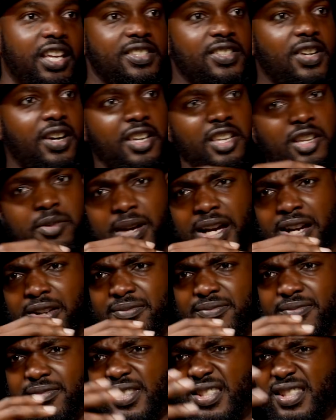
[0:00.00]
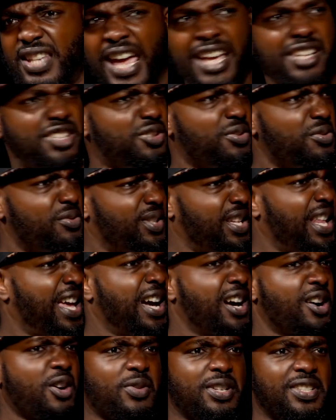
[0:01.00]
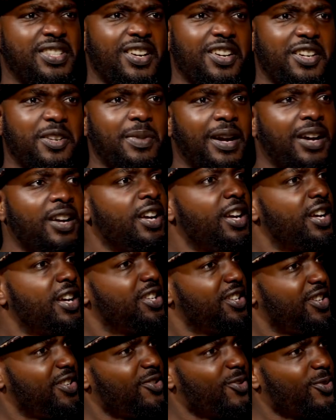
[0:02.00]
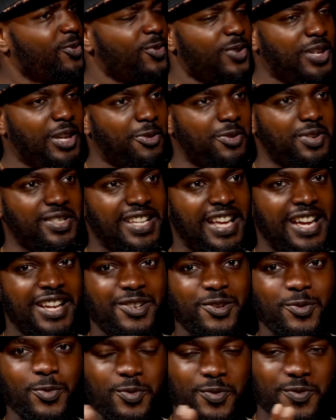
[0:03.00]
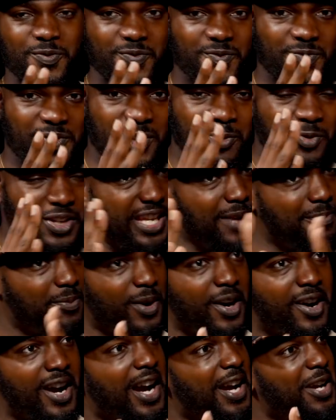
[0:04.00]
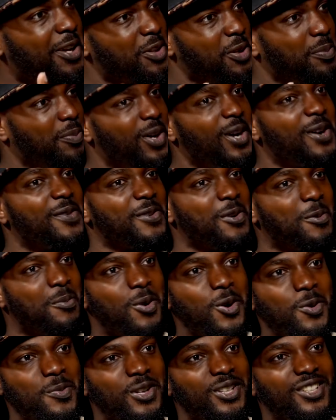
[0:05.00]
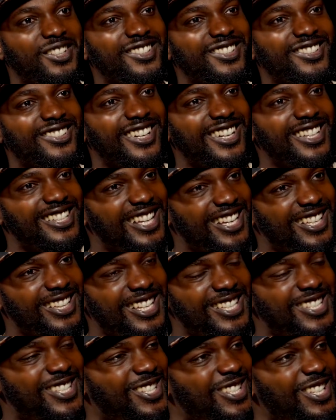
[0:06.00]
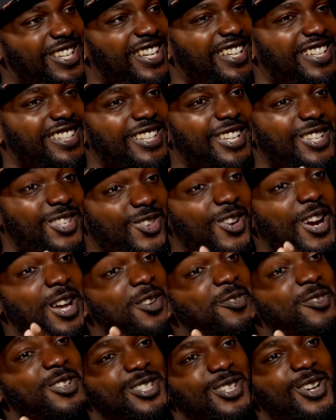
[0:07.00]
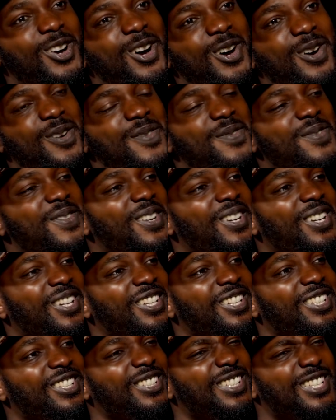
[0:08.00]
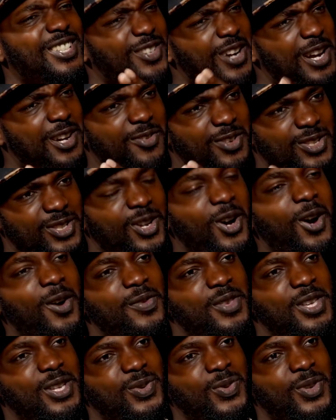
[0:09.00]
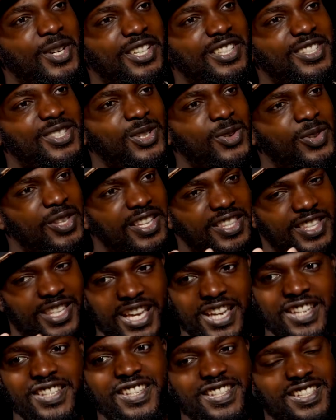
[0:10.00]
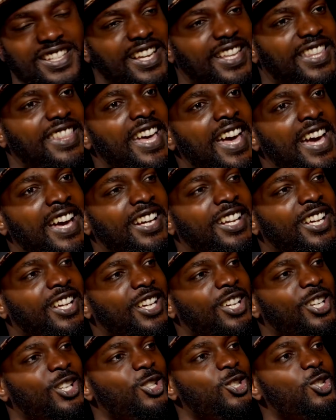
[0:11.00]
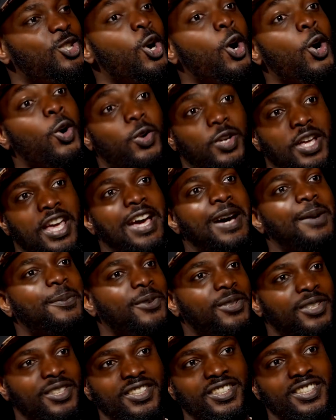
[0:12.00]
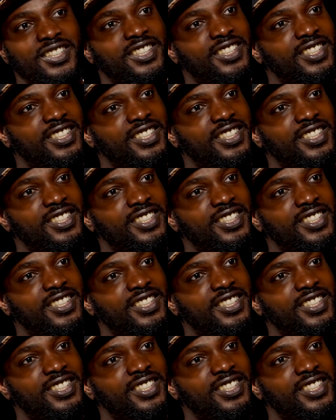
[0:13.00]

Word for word: and talking about statues now and talking about it was like, can we keep our eye on the ball for a moment? Right? Like let's let's try to resolve let's try to resolve this one so that cases like that don't happen